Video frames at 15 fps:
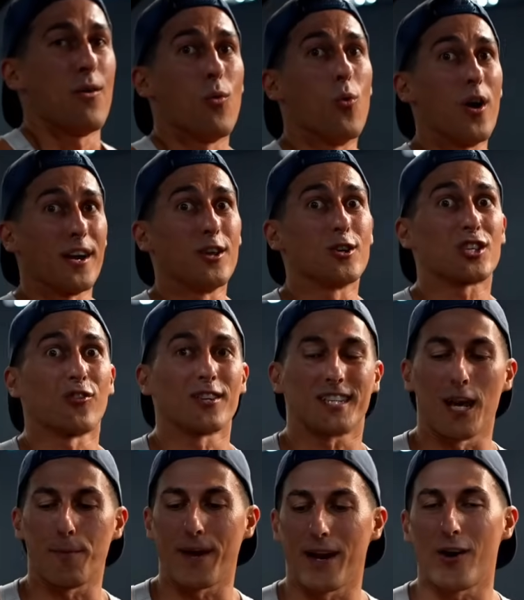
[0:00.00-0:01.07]
One useful
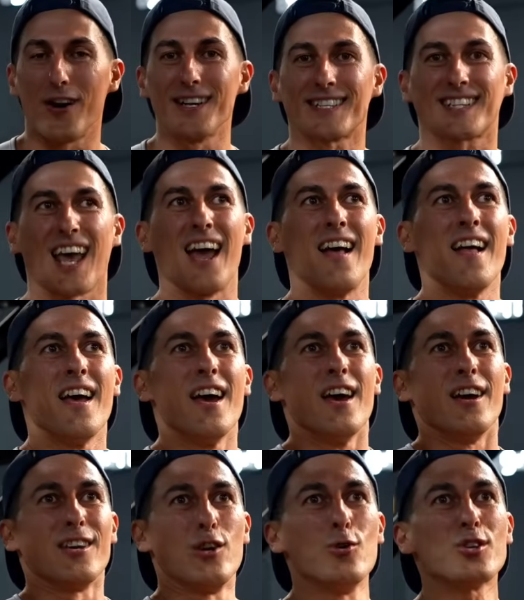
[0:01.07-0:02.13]
tip here is
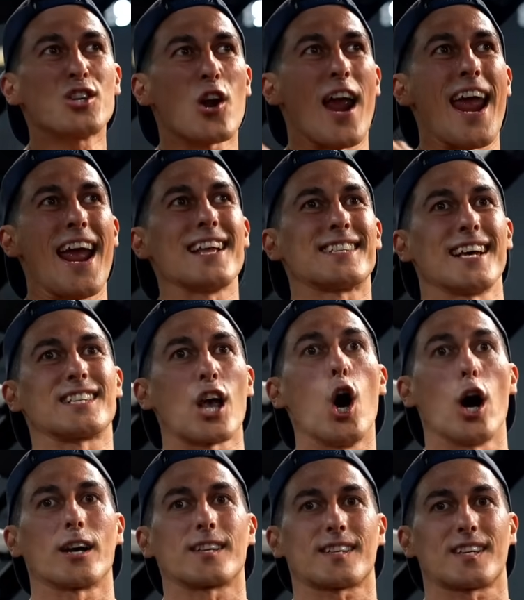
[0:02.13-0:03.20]
use your hands as
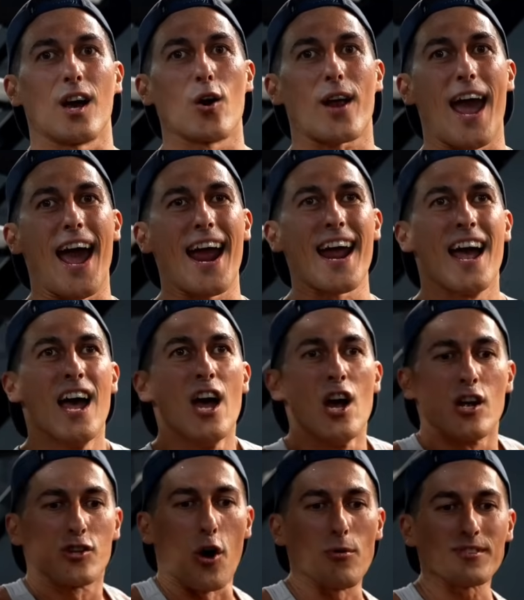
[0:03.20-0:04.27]
hooks, okay?
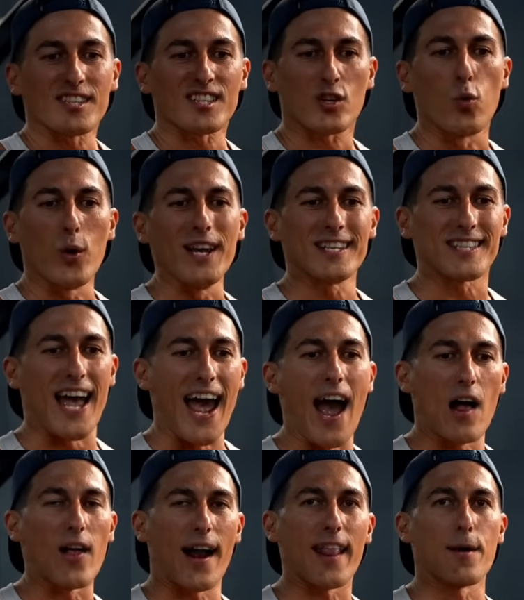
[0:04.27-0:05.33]
Don't squeeze the
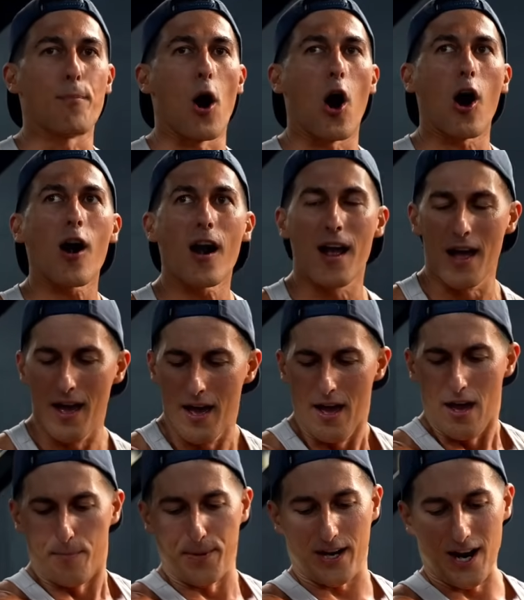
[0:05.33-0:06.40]
hell out of the bar
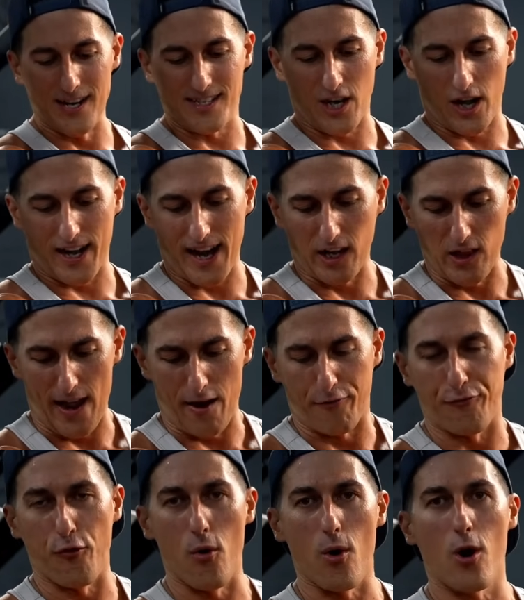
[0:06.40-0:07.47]
because you're gonna get a lot of
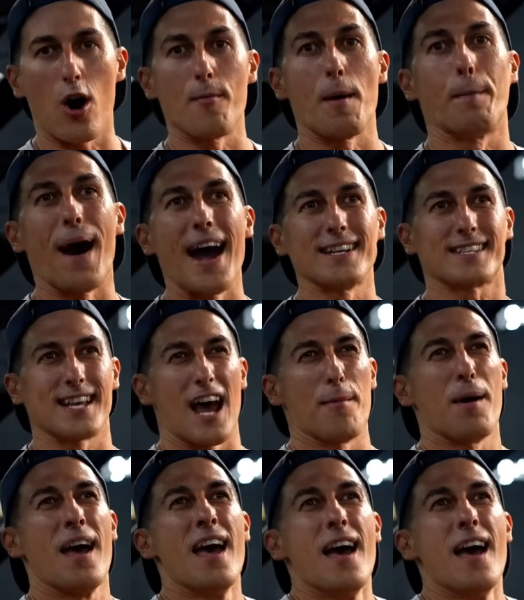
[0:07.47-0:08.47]
form and bicep.